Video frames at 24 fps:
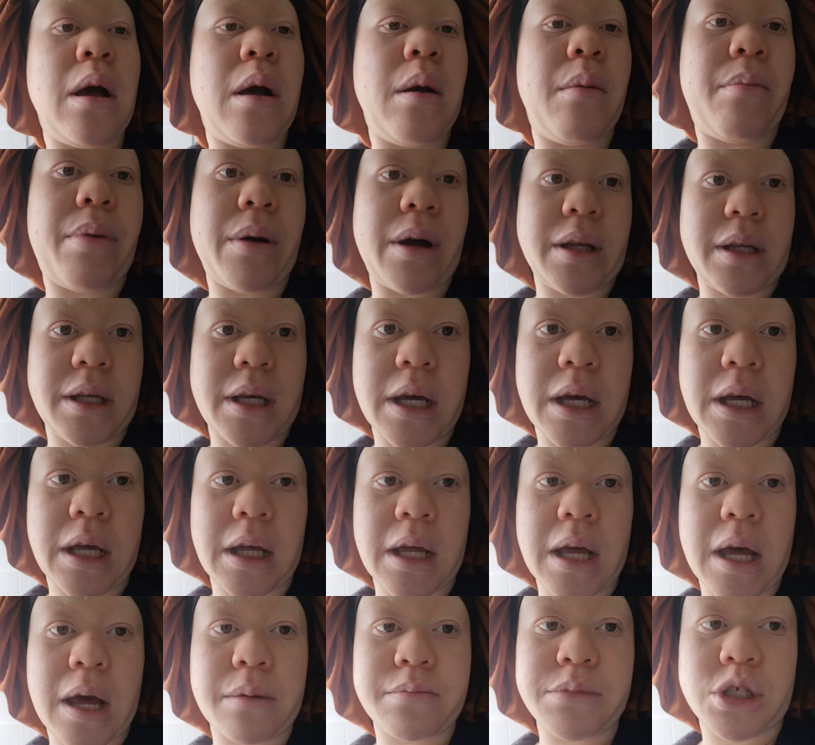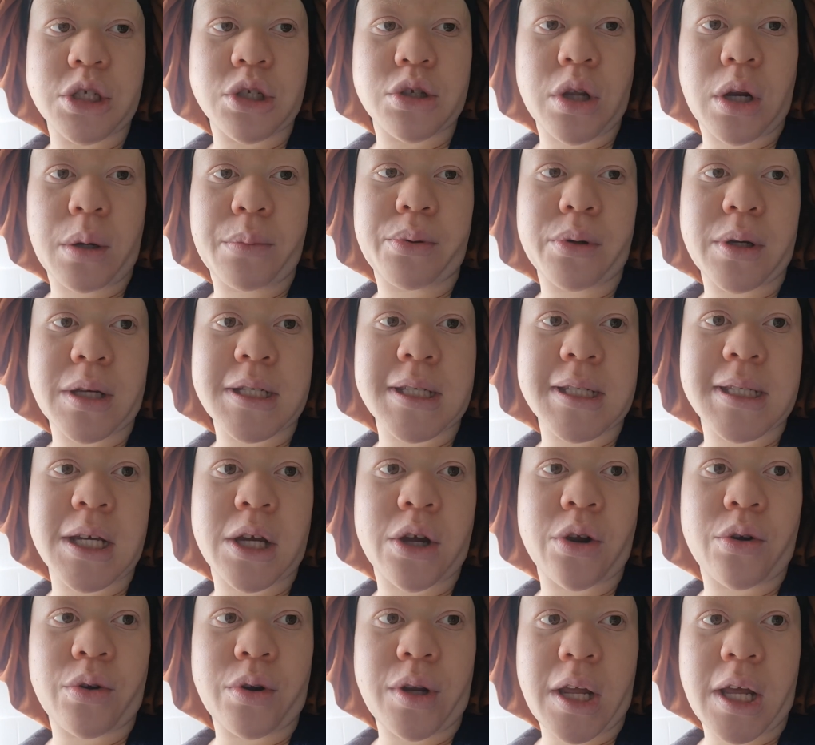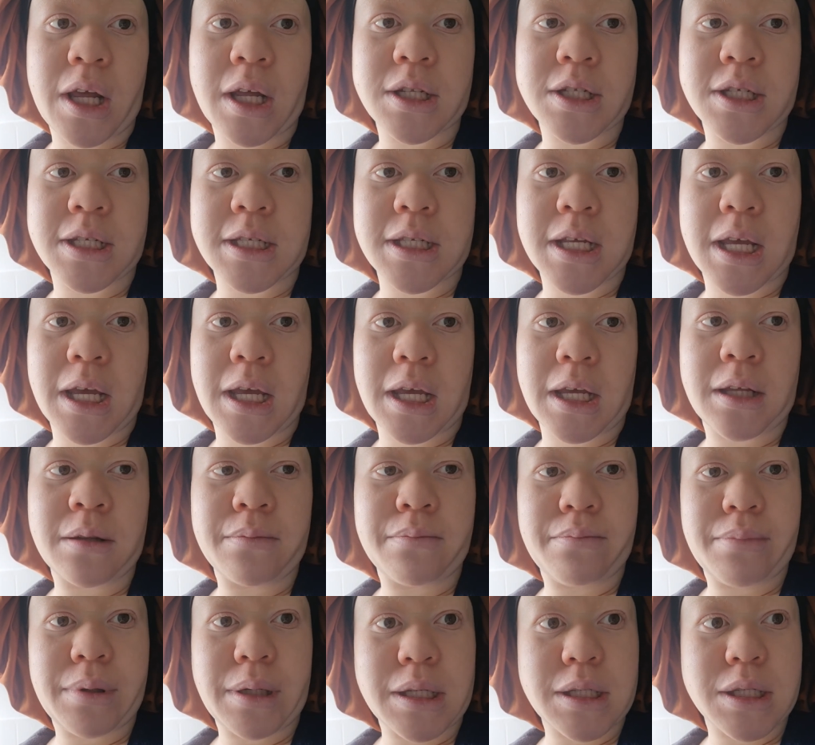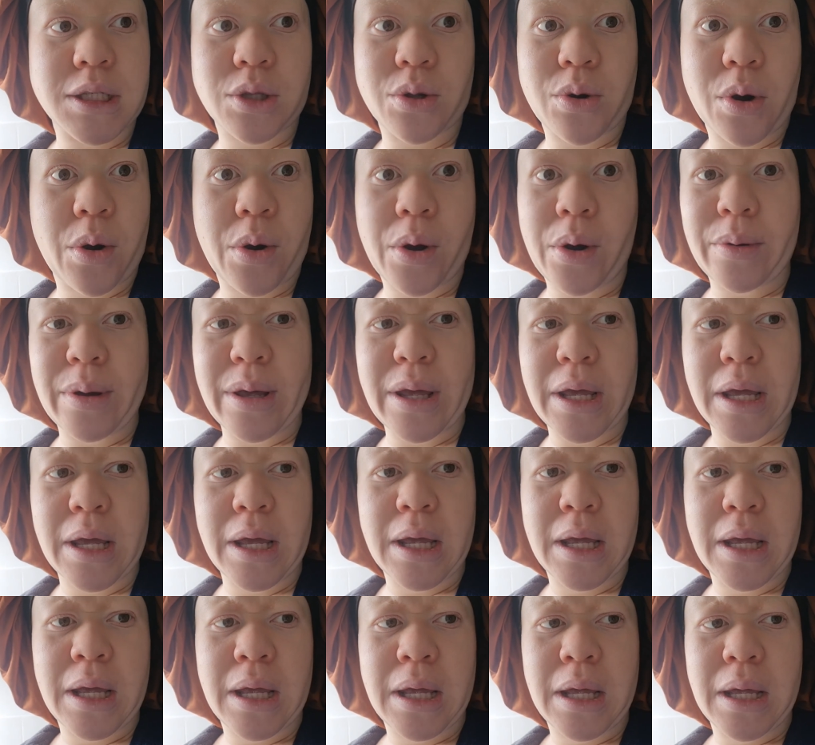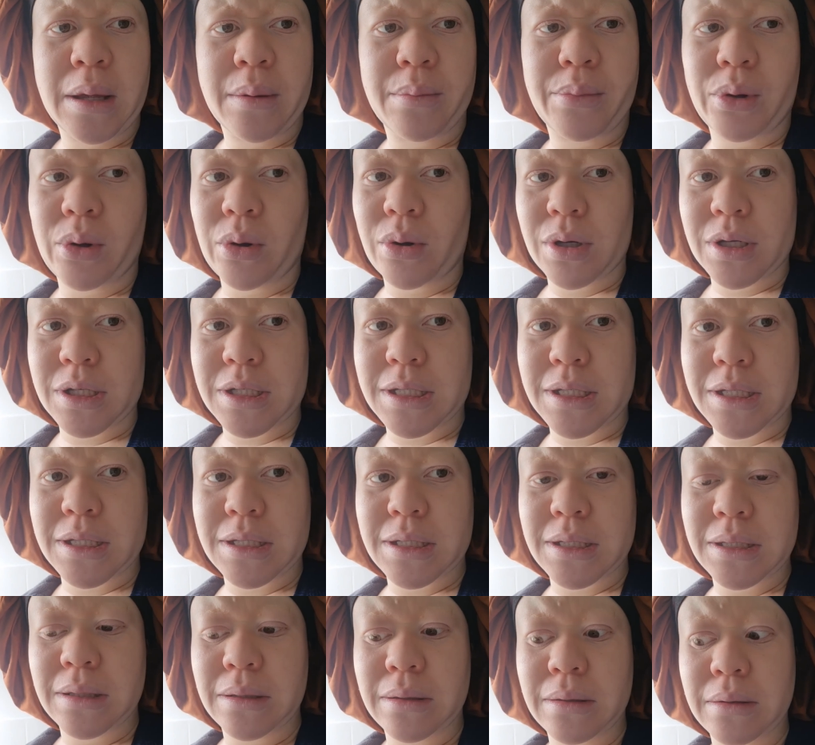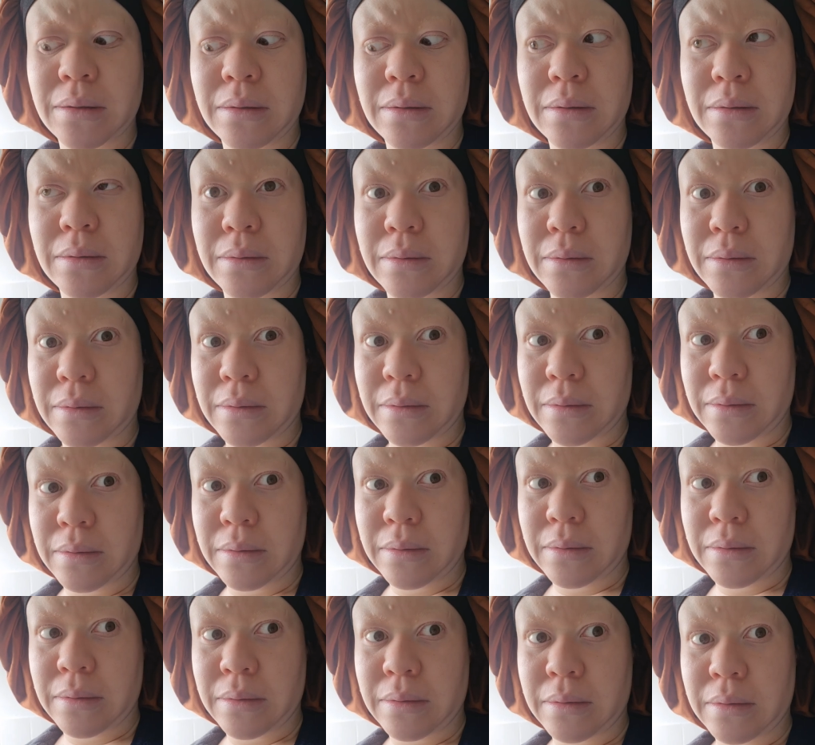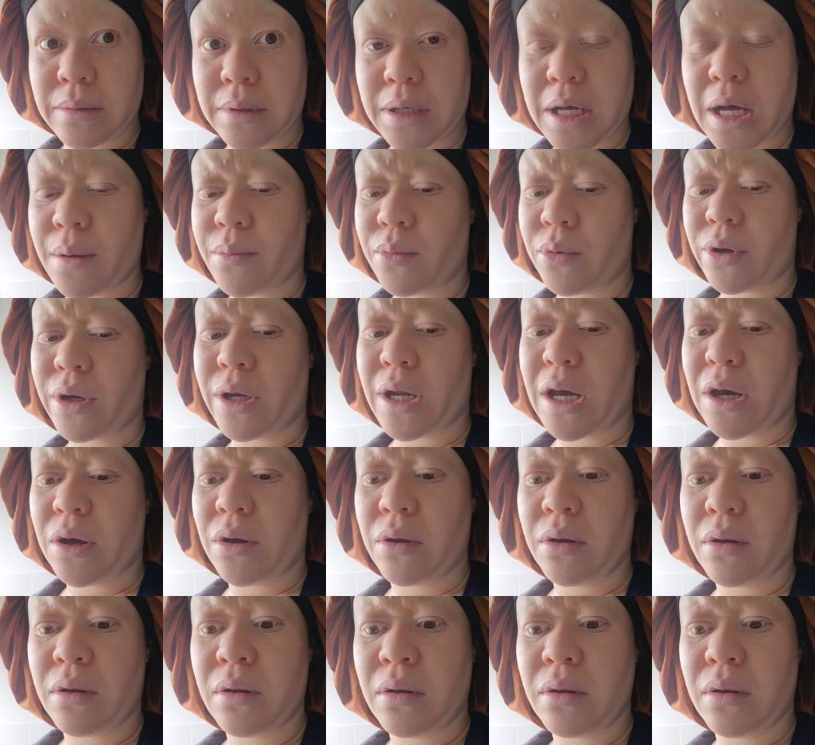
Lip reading: But yeah, I'm just gonna put a sticker on it to say please throw away, because come on now,